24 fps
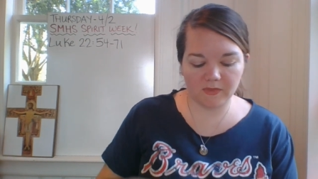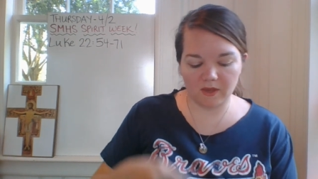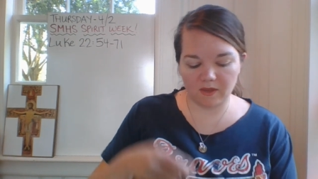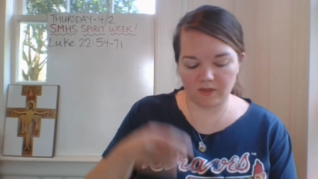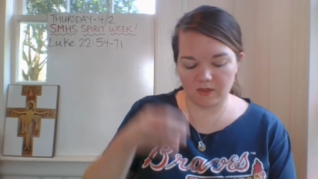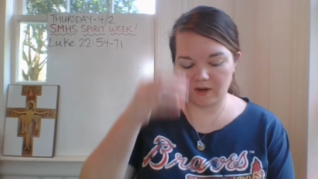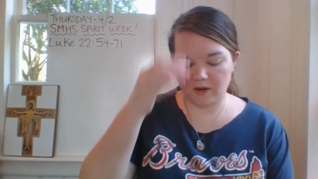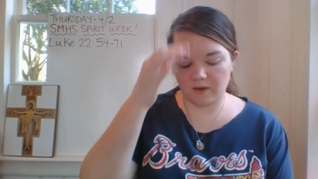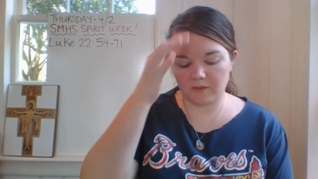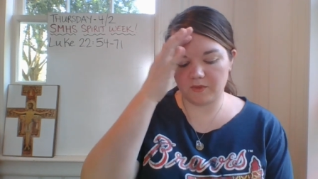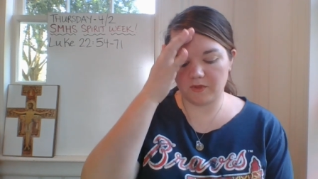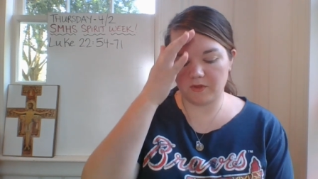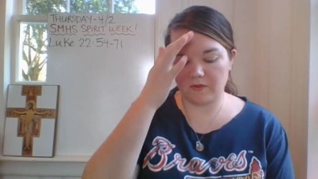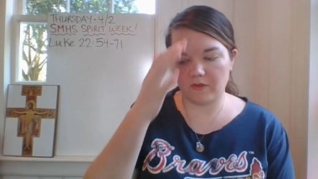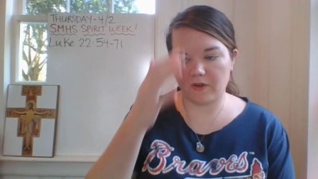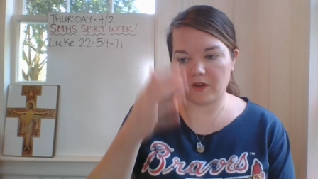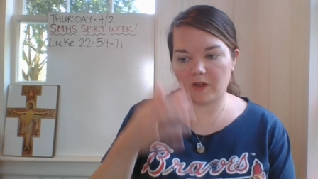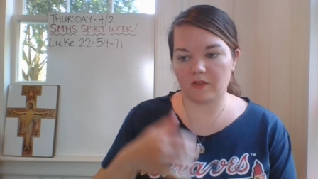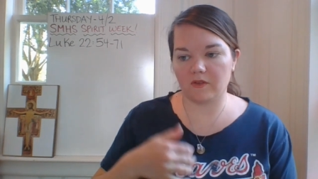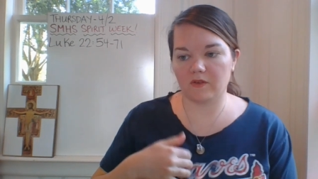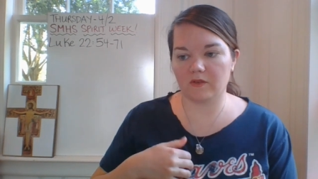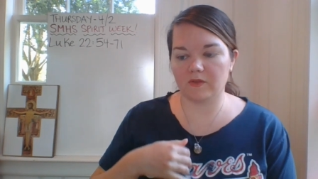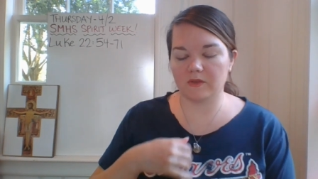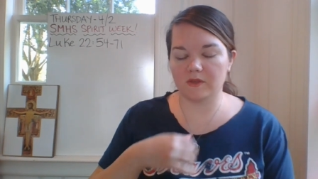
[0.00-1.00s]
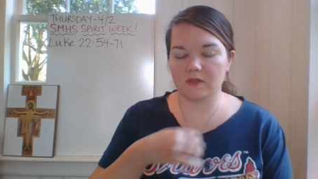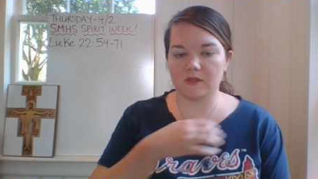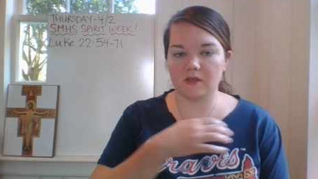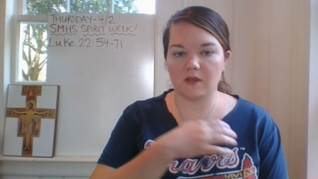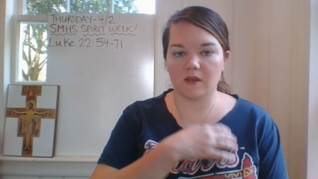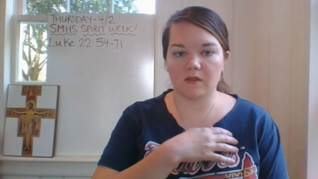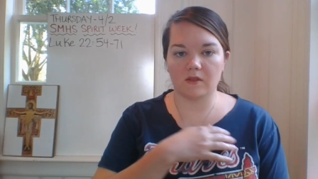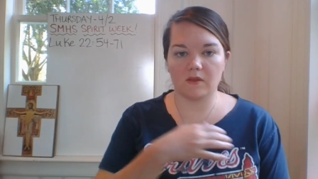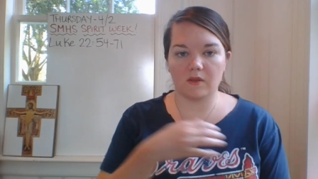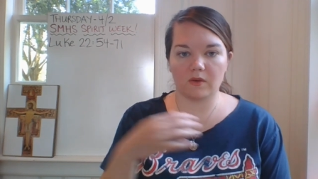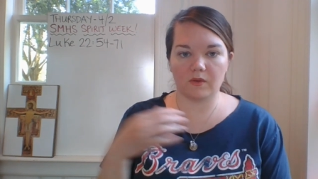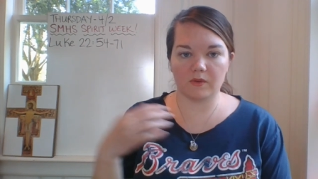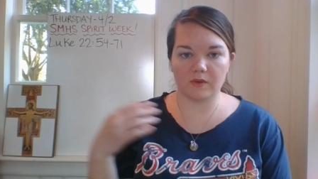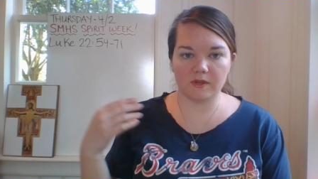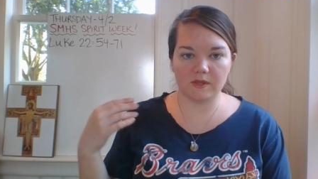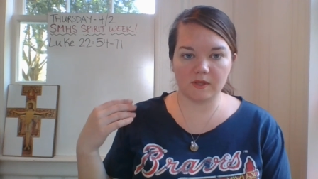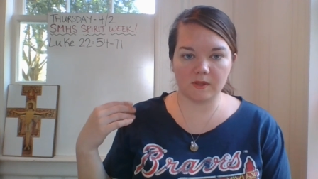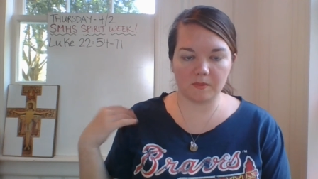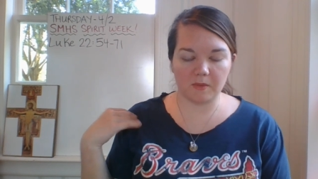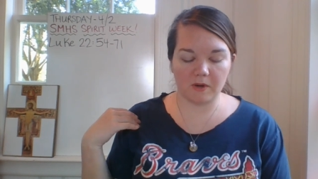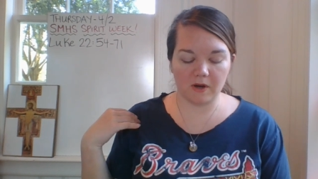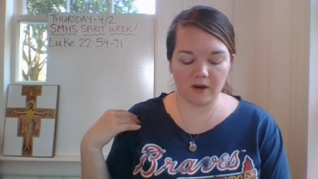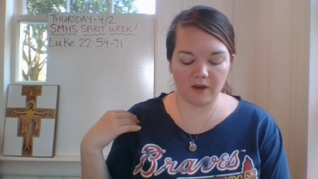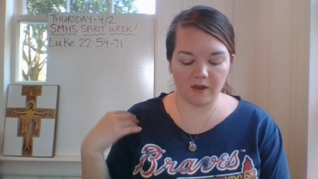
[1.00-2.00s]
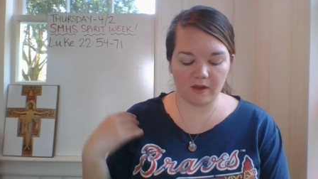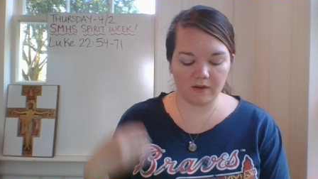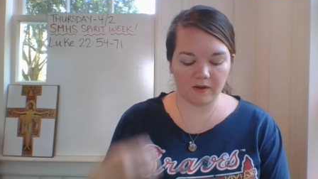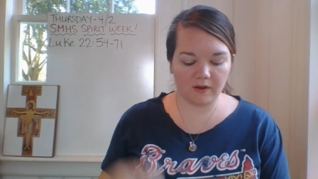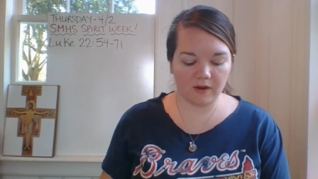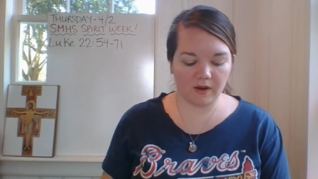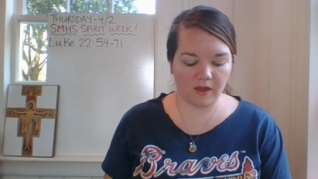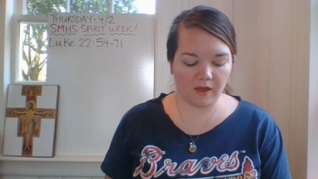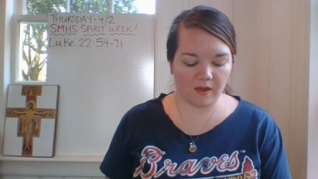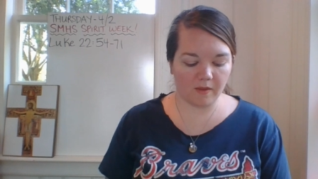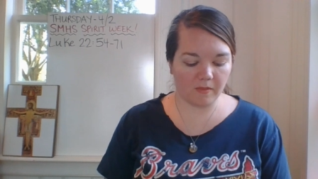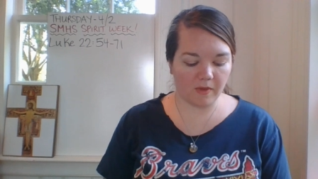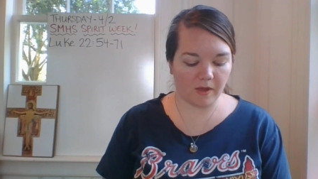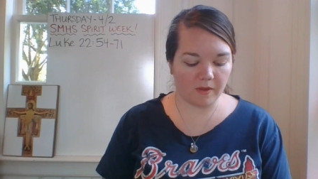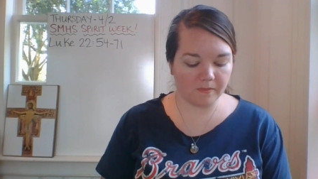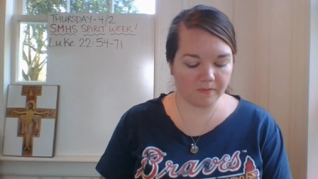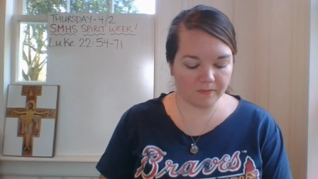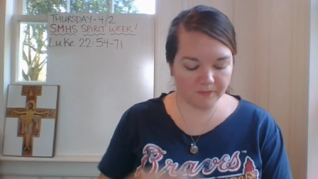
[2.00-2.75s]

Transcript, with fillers: In the name of the Father, and the Son, and the Holy Spirit. Amen.